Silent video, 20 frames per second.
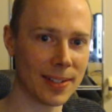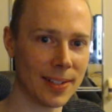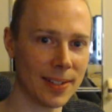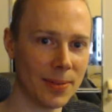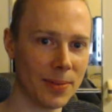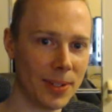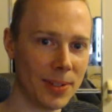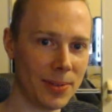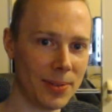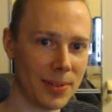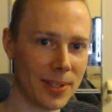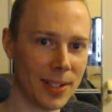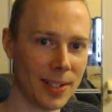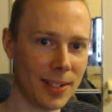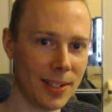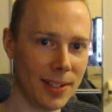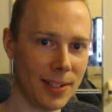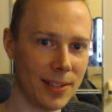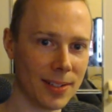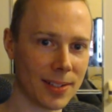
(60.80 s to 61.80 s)
Well,
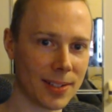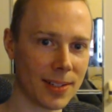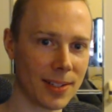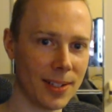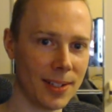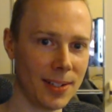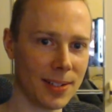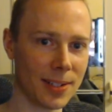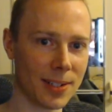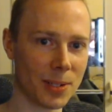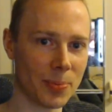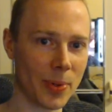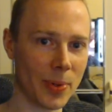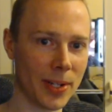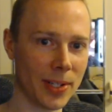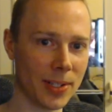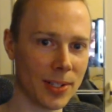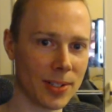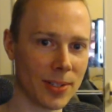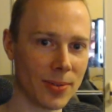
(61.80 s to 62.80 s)
guys, these
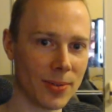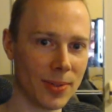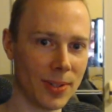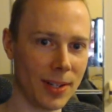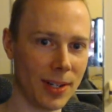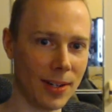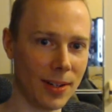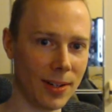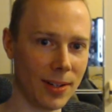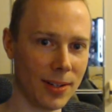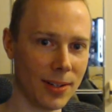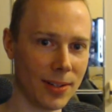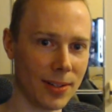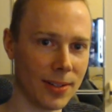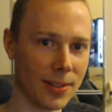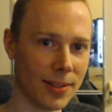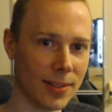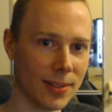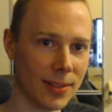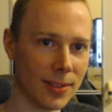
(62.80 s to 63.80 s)
expansions are really good,
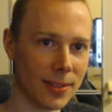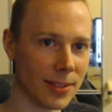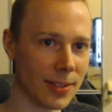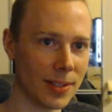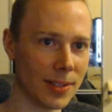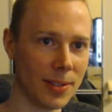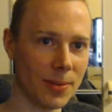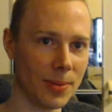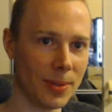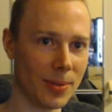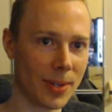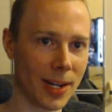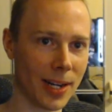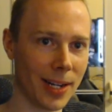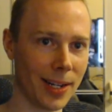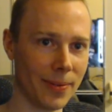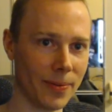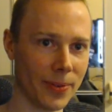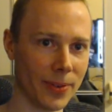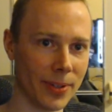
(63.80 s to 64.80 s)
so you will
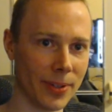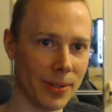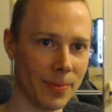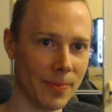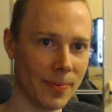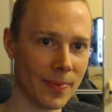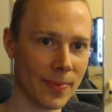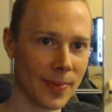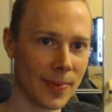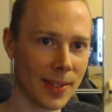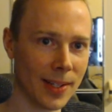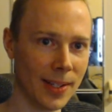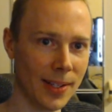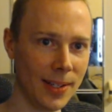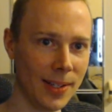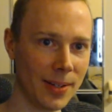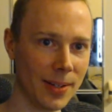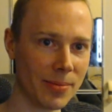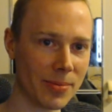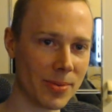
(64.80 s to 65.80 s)
clap for them.
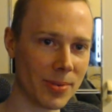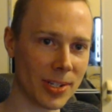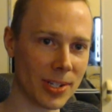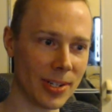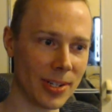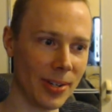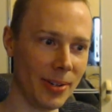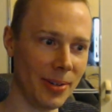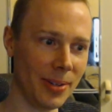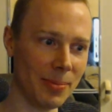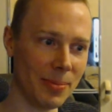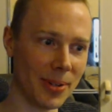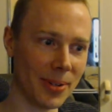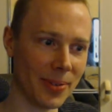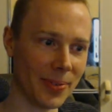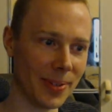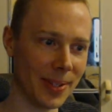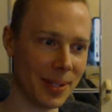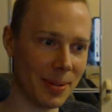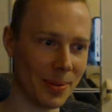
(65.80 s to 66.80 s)
We'll show them off
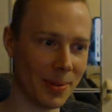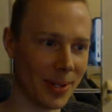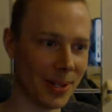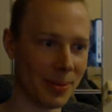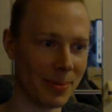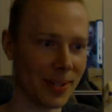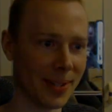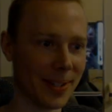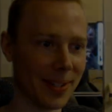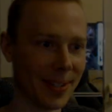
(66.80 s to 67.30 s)
in a moment.